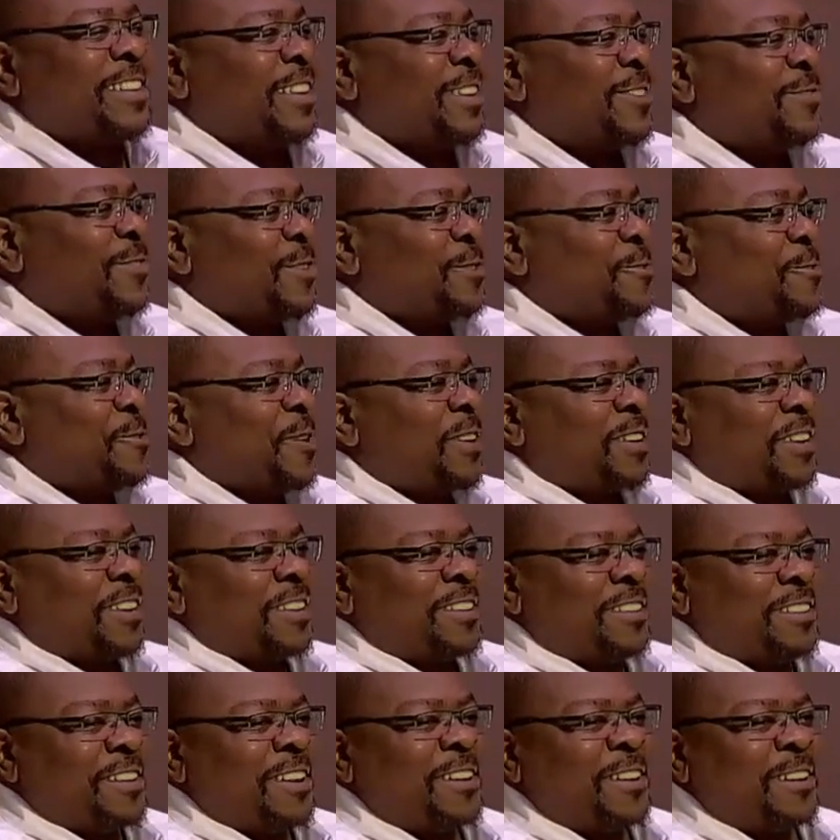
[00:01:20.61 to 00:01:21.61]
it has been quite a
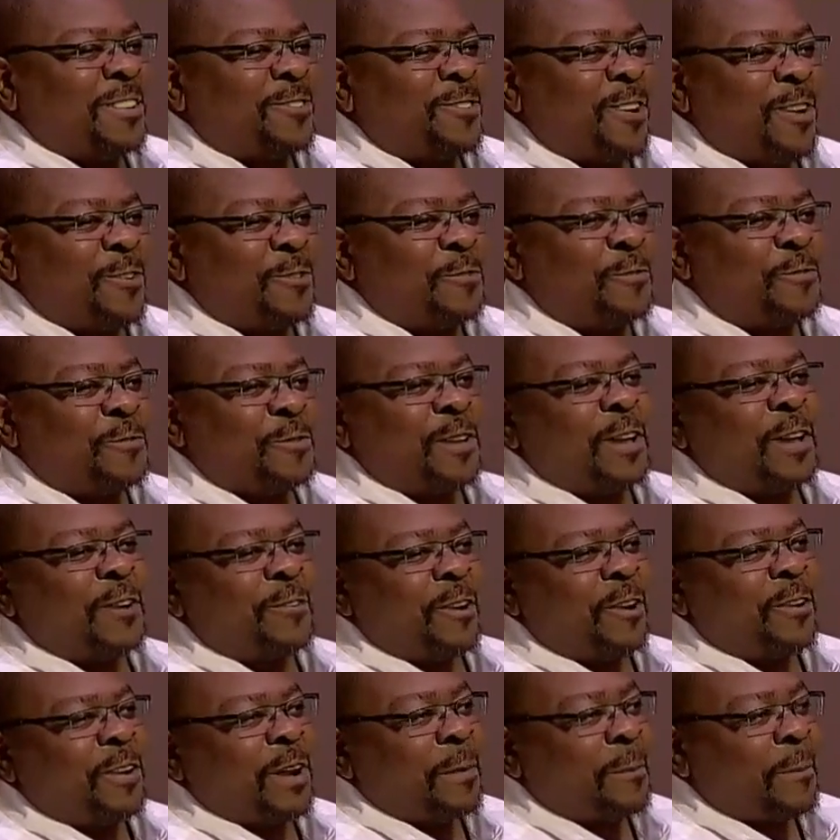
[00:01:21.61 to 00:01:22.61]
journey trying to
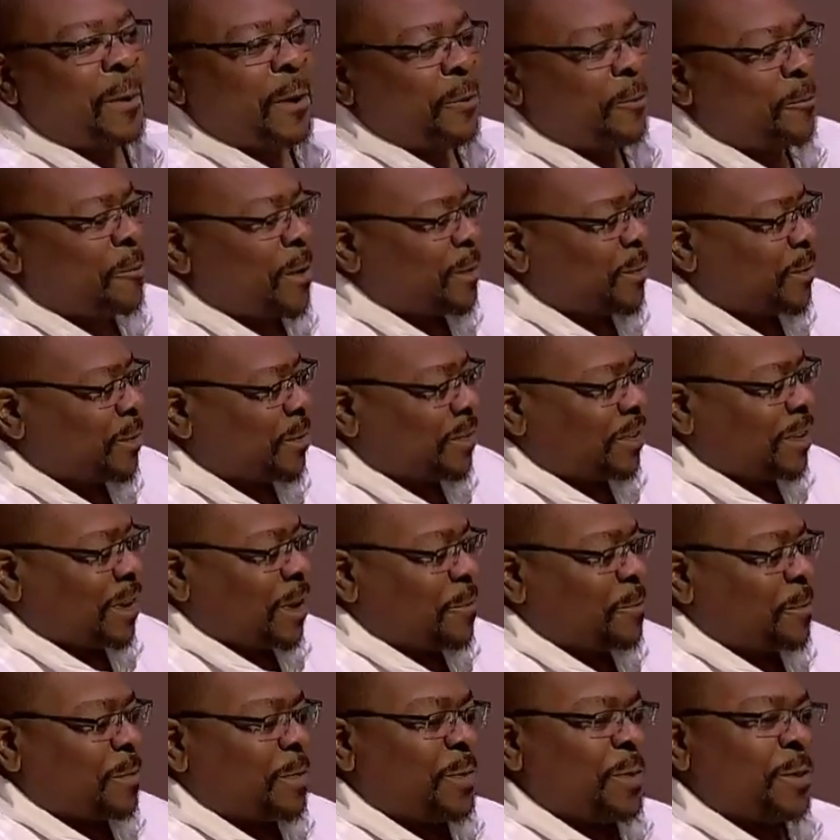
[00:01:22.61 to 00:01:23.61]
figure out about what to
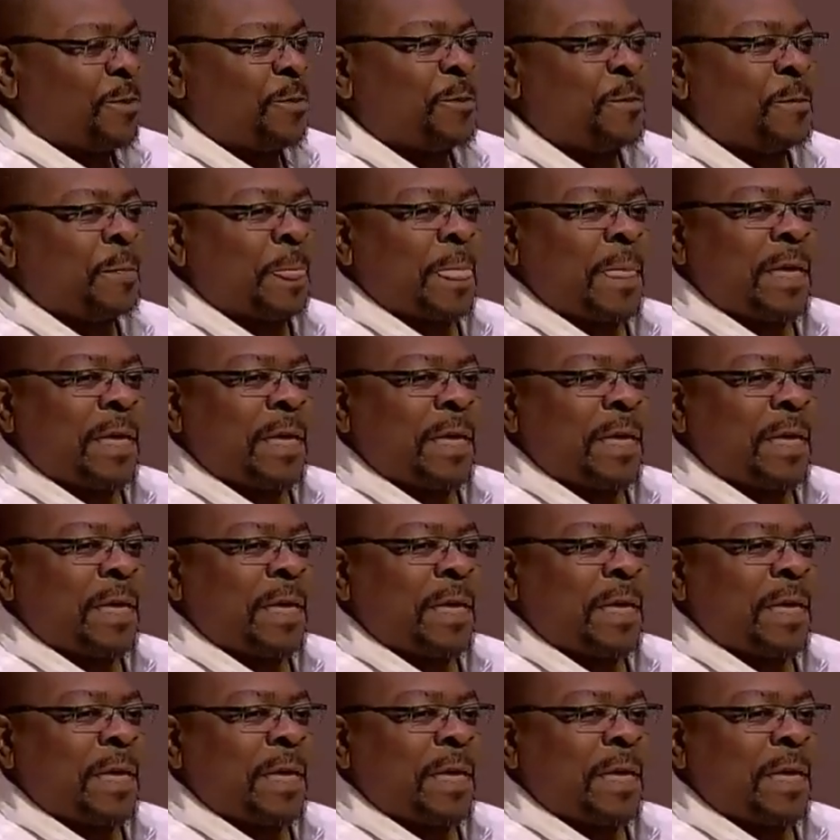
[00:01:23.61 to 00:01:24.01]
share with you.